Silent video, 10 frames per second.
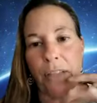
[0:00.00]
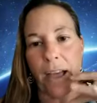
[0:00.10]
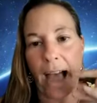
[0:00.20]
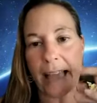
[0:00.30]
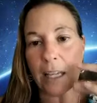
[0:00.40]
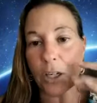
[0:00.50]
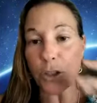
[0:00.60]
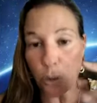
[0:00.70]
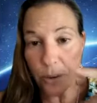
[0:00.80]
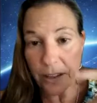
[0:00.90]
that I can
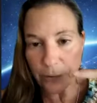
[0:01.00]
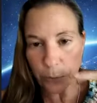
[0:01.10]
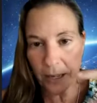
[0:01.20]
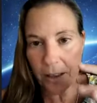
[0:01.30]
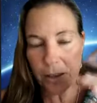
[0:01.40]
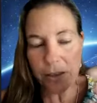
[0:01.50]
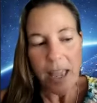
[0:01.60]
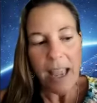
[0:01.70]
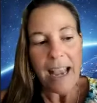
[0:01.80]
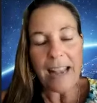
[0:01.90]
do this with.
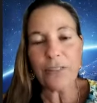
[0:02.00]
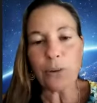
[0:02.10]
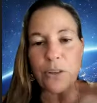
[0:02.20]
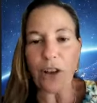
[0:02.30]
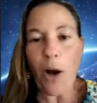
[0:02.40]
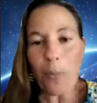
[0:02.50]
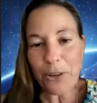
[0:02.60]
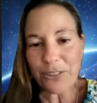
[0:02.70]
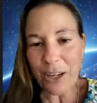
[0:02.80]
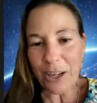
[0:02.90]
And so right. it's
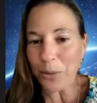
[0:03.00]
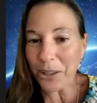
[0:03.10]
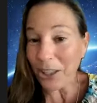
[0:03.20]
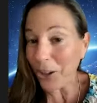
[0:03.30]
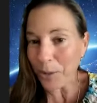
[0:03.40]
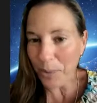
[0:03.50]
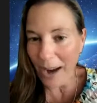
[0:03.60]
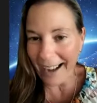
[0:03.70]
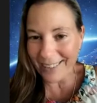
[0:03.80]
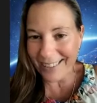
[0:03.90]
almost like really good
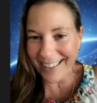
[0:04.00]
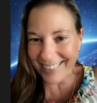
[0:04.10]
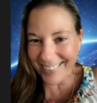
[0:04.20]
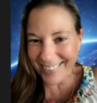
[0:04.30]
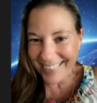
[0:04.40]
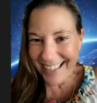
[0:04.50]
practice